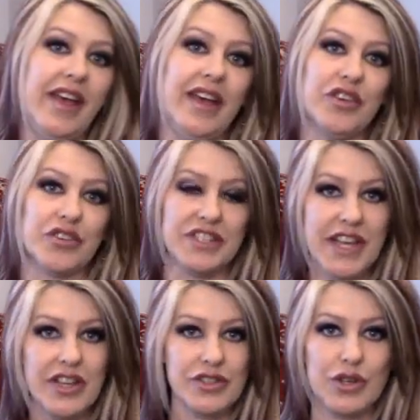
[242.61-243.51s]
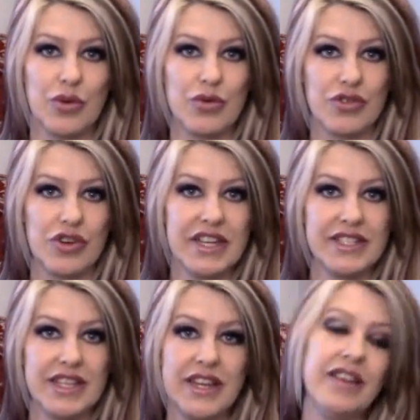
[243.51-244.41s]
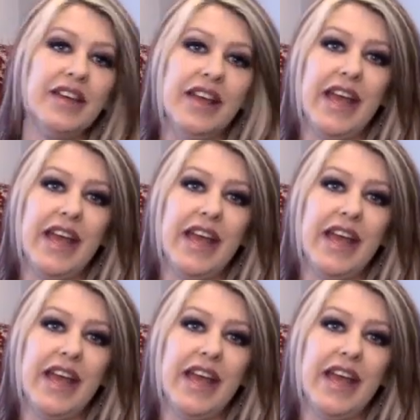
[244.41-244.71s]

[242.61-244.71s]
and her tail's going crazy.